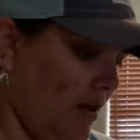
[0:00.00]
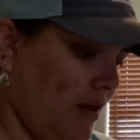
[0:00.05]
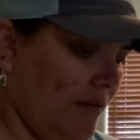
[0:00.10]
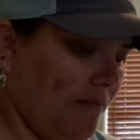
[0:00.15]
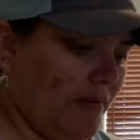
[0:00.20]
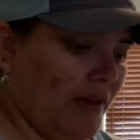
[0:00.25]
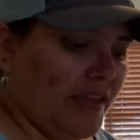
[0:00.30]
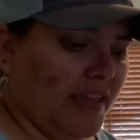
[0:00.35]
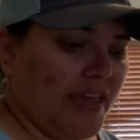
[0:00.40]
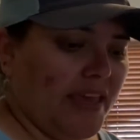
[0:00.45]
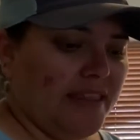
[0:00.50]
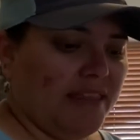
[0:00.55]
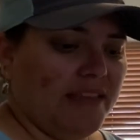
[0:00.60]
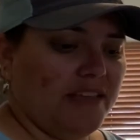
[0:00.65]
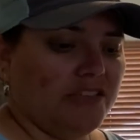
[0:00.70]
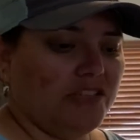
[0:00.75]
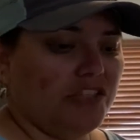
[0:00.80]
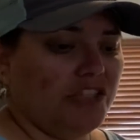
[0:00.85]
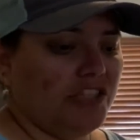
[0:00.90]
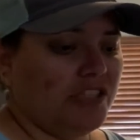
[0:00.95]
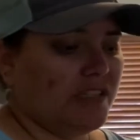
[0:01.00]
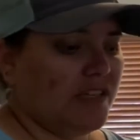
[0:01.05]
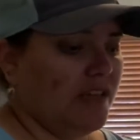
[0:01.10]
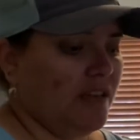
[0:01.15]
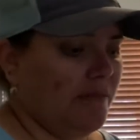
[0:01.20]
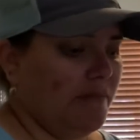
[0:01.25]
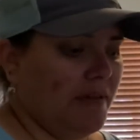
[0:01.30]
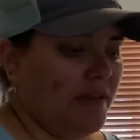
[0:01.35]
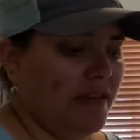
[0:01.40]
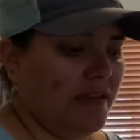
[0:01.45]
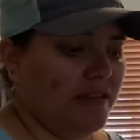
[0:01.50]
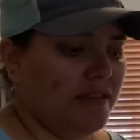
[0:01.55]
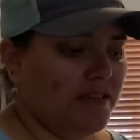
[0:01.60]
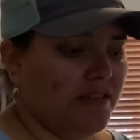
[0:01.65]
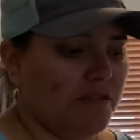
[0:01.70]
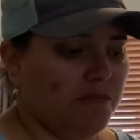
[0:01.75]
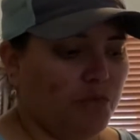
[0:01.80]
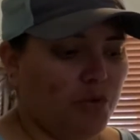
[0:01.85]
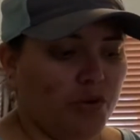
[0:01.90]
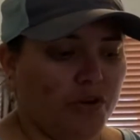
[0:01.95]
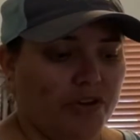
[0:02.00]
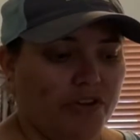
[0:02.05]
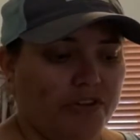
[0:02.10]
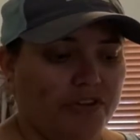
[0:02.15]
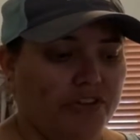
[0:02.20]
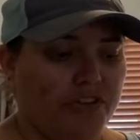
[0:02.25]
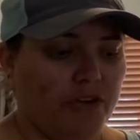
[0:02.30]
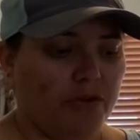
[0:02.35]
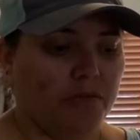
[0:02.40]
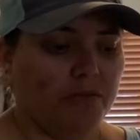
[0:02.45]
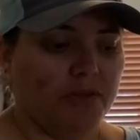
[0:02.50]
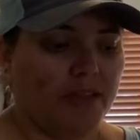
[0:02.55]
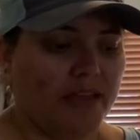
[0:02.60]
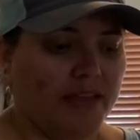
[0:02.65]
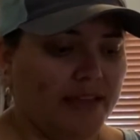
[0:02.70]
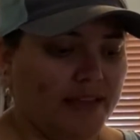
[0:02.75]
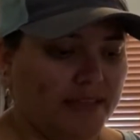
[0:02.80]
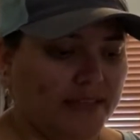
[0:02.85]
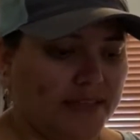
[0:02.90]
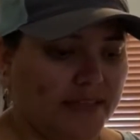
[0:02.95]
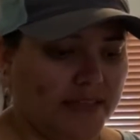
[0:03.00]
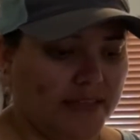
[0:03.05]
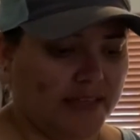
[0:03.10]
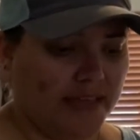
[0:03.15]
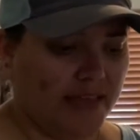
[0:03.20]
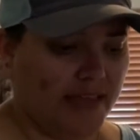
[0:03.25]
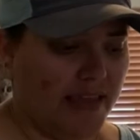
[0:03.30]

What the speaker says: again, these are just going to be some more dome lights,